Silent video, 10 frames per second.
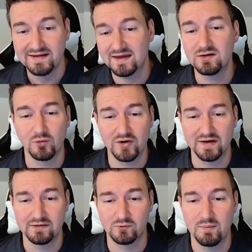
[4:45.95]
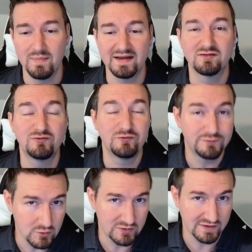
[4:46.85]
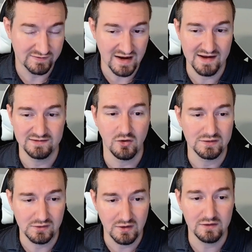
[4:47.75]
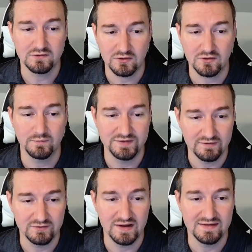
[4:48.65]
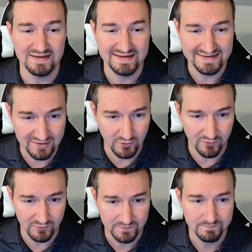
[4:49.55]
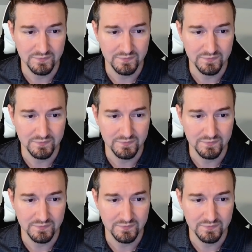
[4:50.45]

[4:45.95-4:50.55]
Kinder Morgan remains focused, guys, on long term dividend yield.